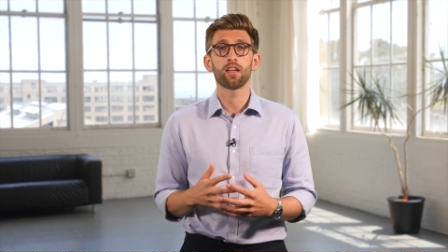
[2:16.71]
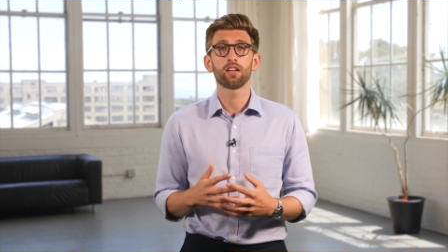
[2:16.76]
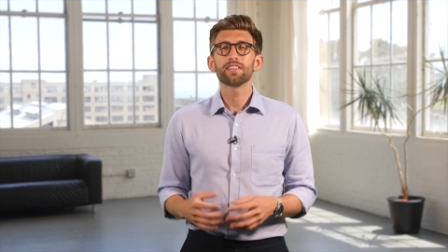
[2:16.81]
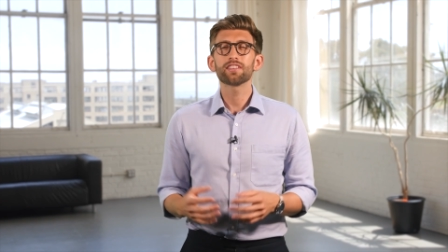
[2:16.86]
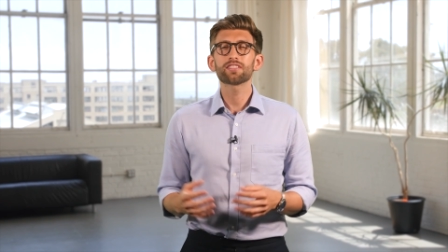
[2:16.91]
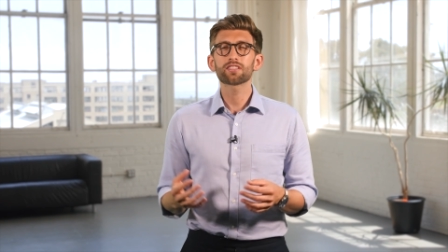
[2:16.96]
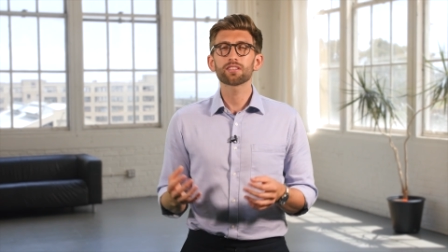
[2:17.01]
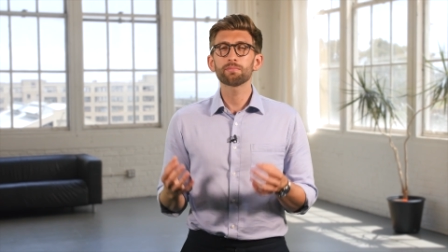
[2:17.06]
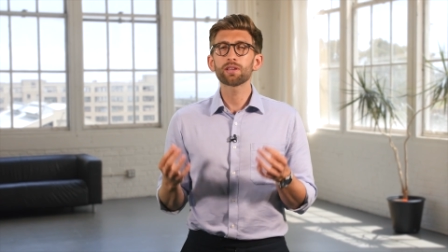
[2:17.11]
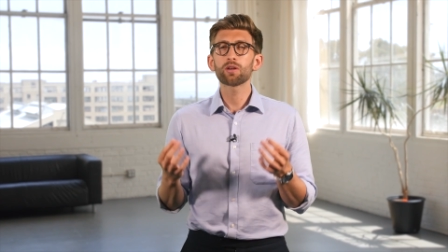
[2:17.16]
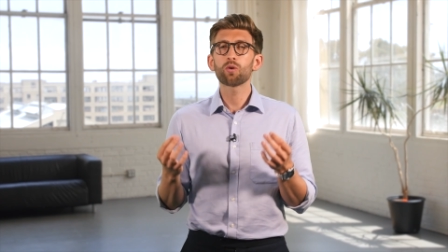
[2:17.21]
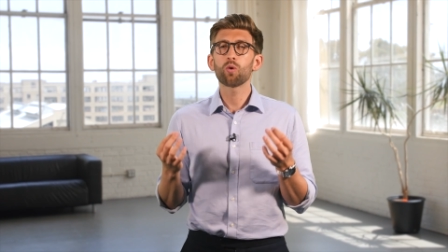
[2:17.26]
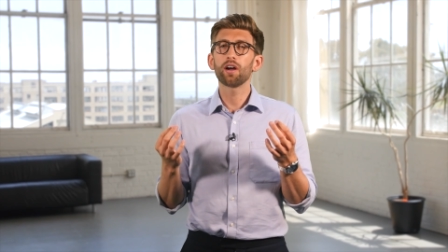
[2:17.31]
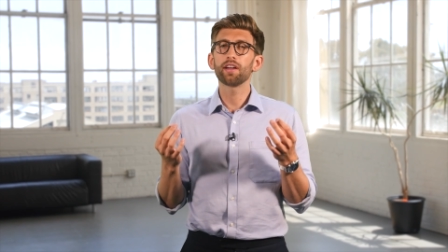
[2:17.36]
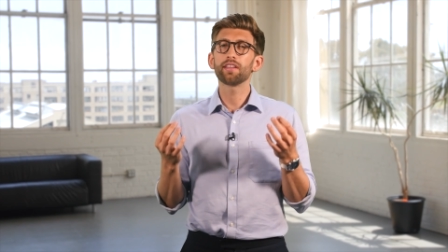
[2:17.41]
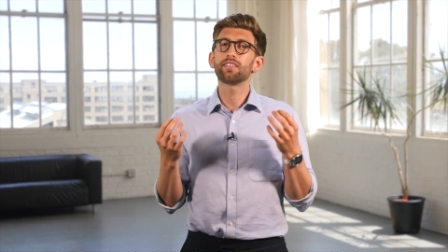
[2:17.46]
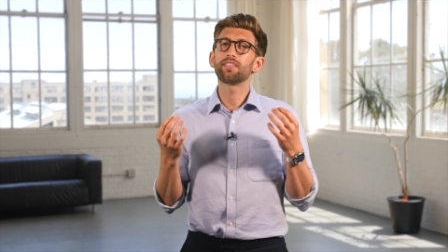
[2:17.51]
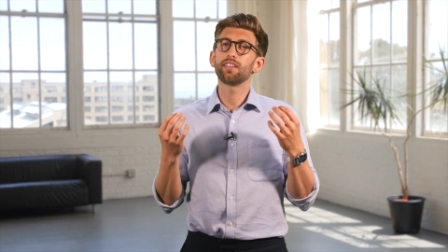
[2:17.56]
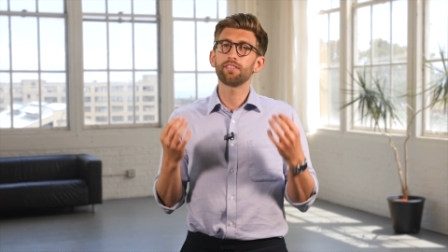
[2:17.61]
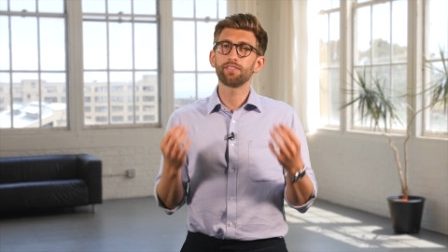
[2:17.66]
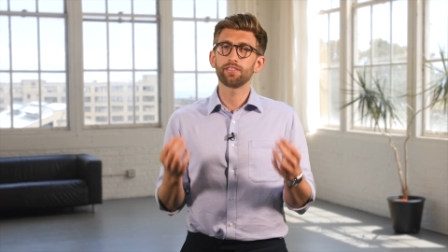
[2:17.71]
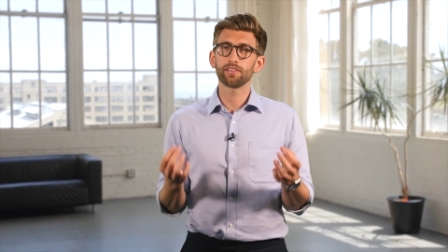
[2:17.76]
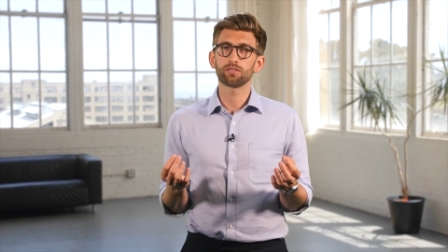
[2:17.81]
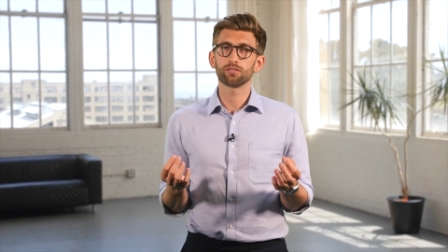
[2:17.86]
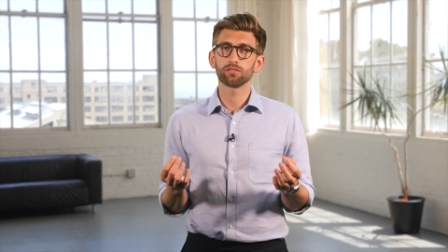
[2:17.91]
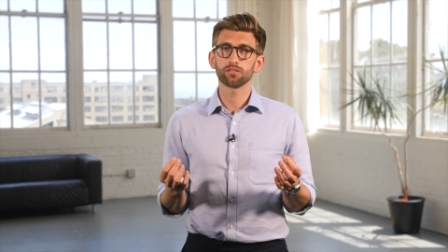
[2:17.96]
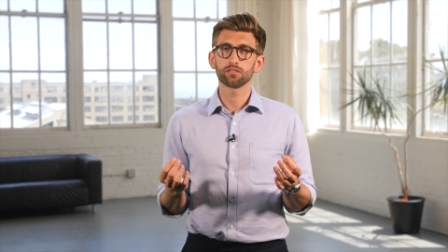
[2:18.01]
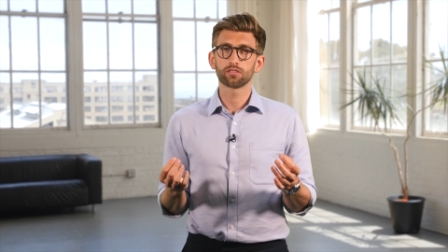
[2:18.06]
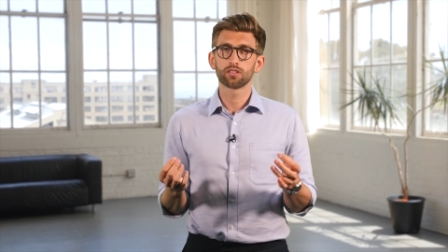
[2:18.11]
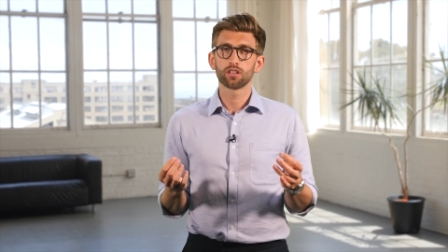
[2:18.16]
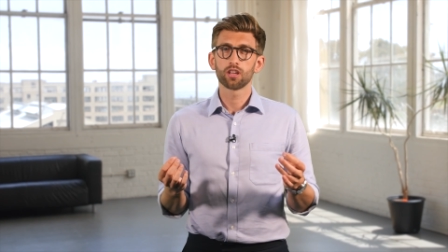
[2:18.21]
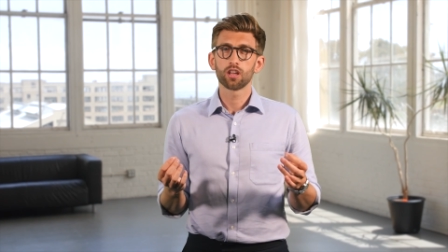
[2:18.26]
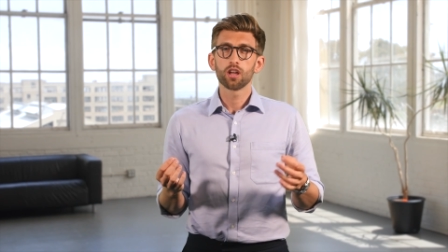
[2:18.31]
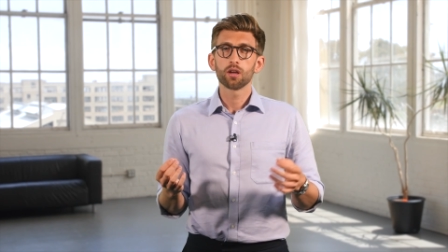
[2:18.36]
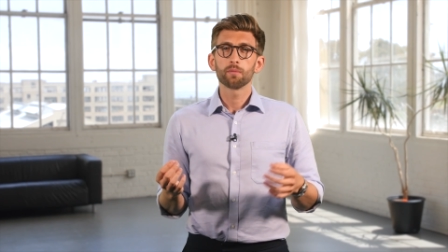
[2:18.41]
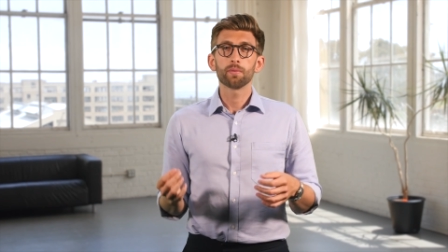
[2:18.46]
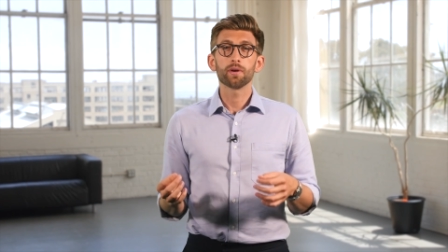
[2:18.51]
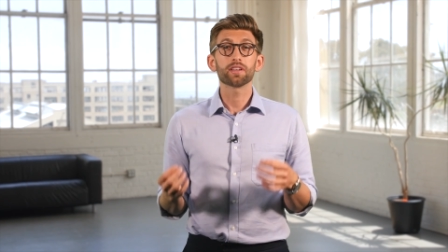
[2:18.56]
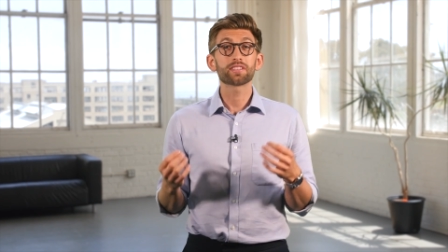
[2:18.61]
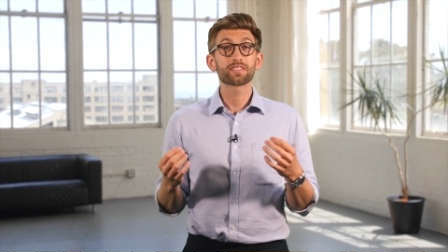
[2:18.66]
This can be quite difficult,
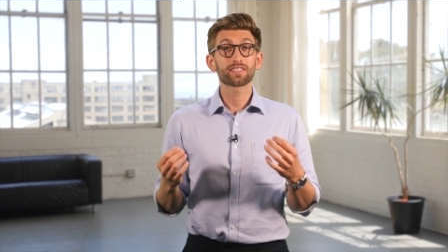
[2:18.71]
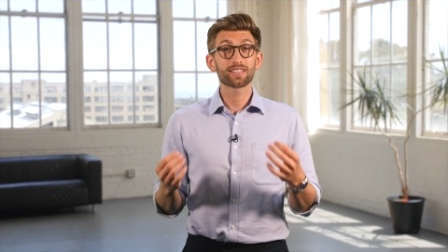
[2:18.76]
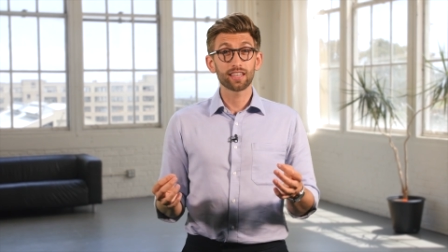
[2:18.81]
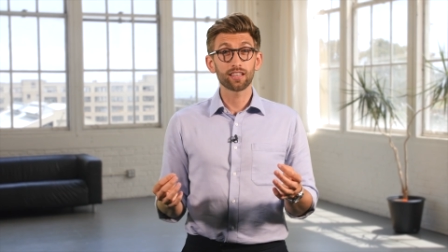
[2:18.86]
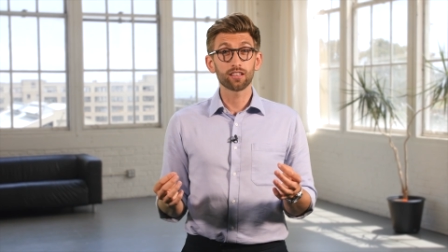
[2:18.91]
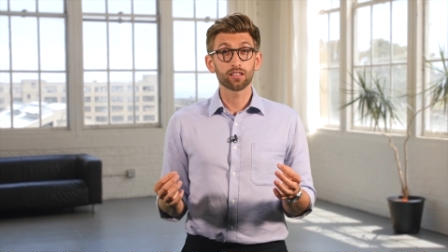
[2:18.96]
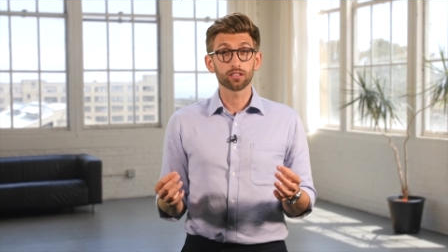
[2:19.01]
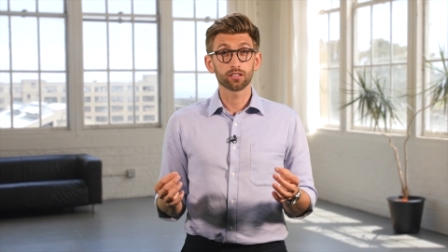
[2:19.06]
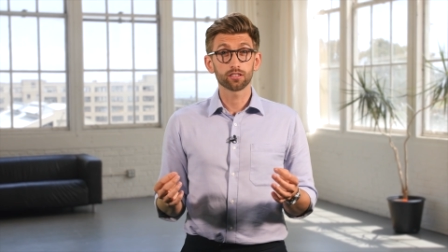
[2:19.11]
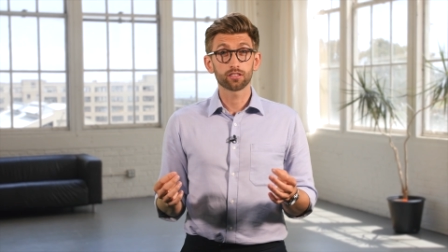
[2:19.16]
but a skill